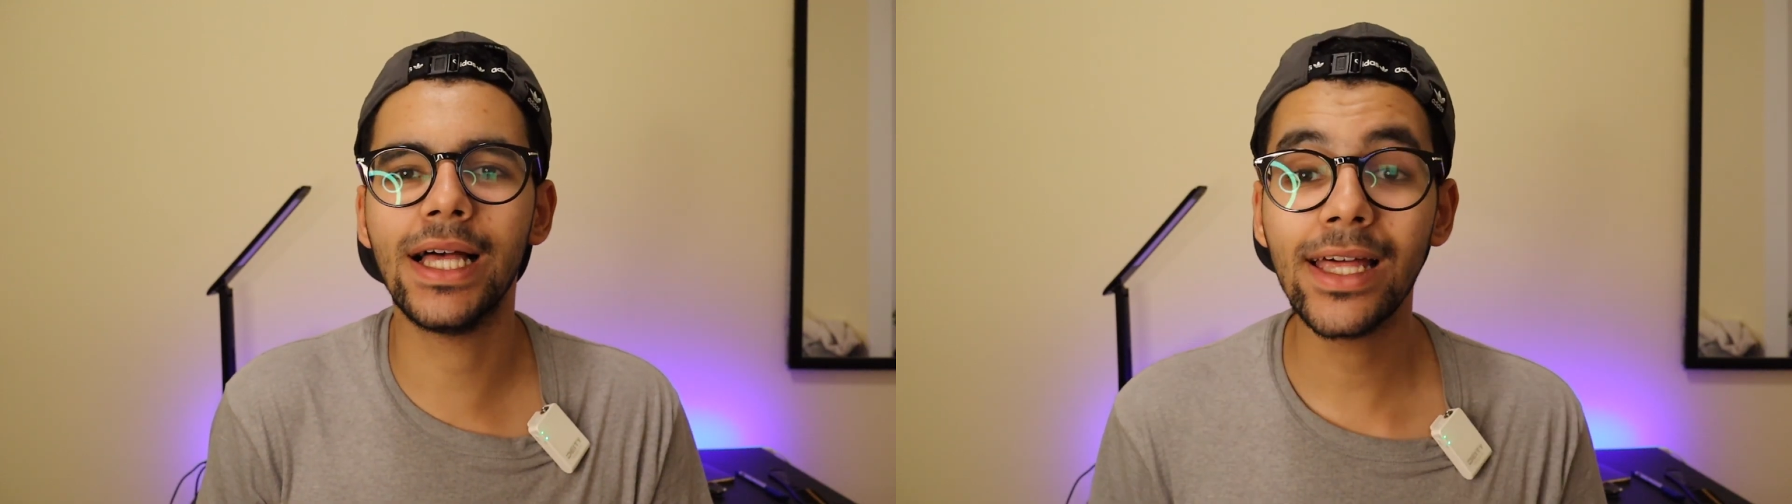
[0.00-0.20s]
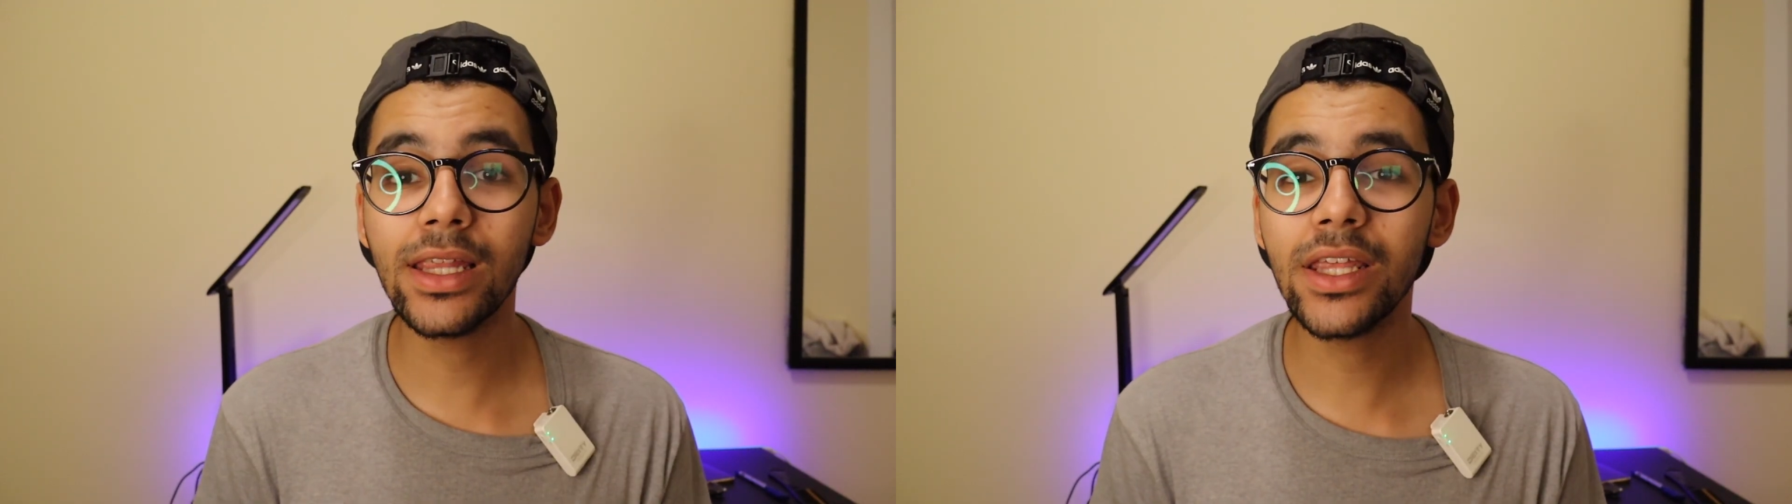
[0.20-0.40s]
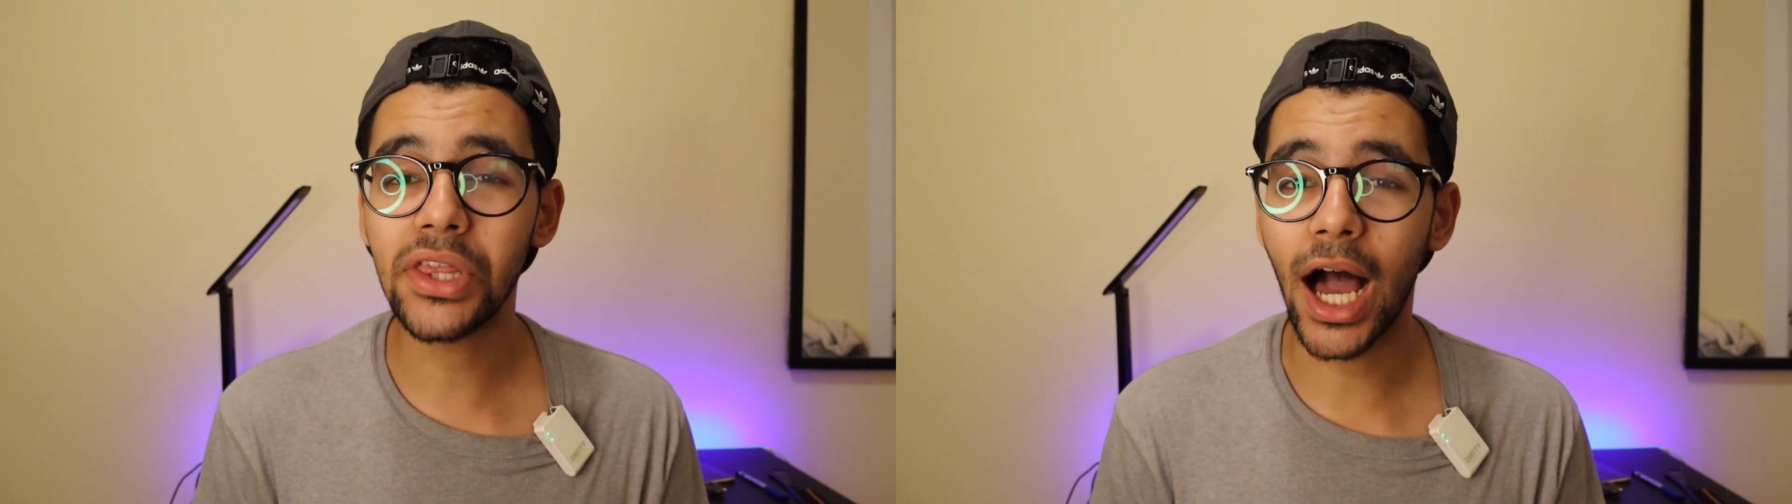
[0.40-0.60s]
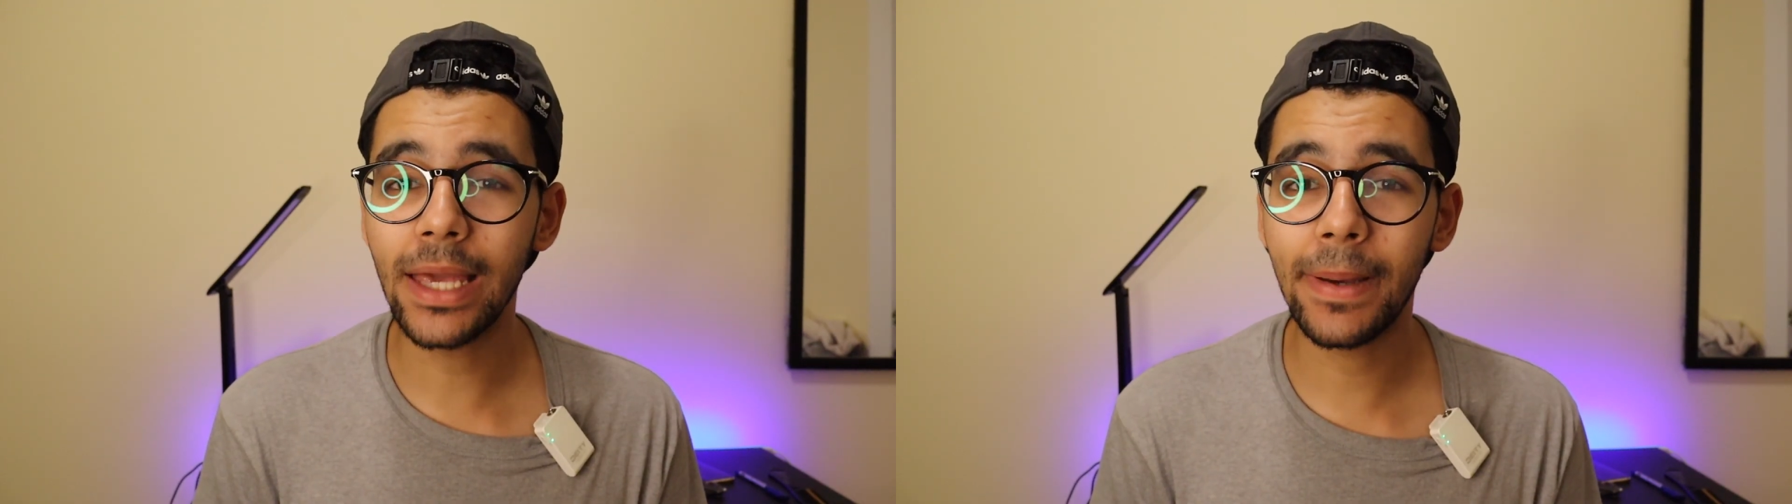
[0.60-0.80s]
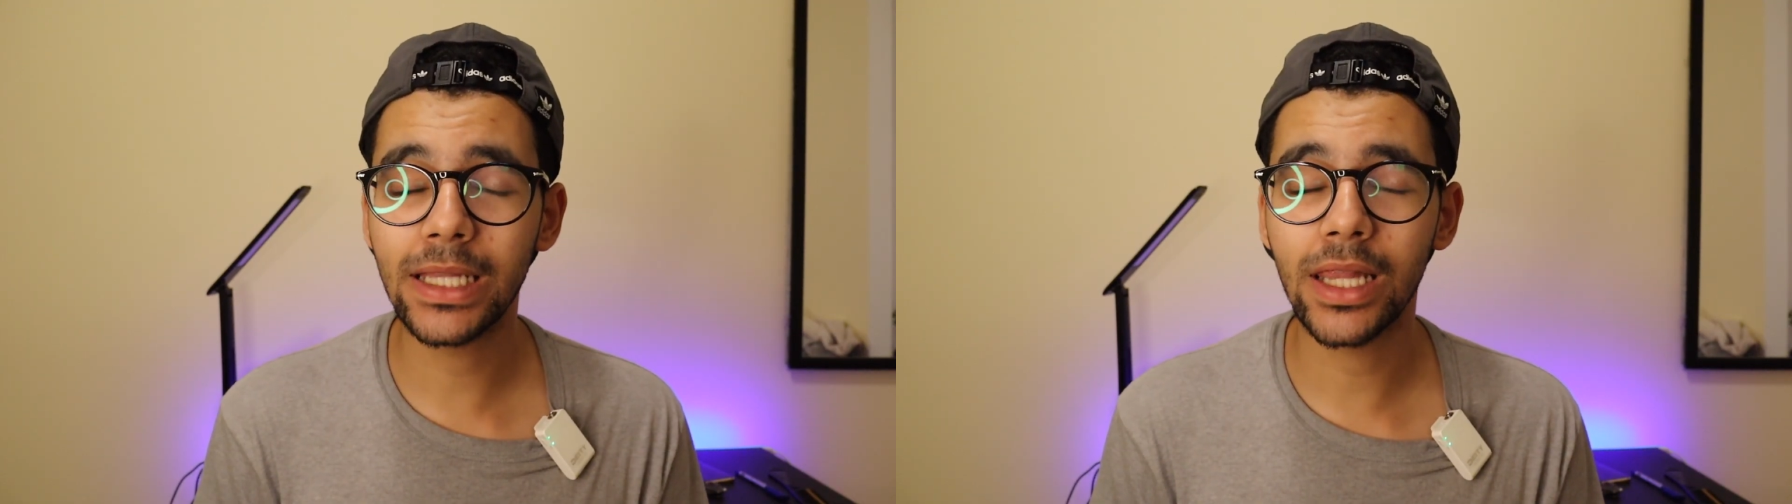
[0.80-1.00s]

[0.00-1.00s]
Killing the iPad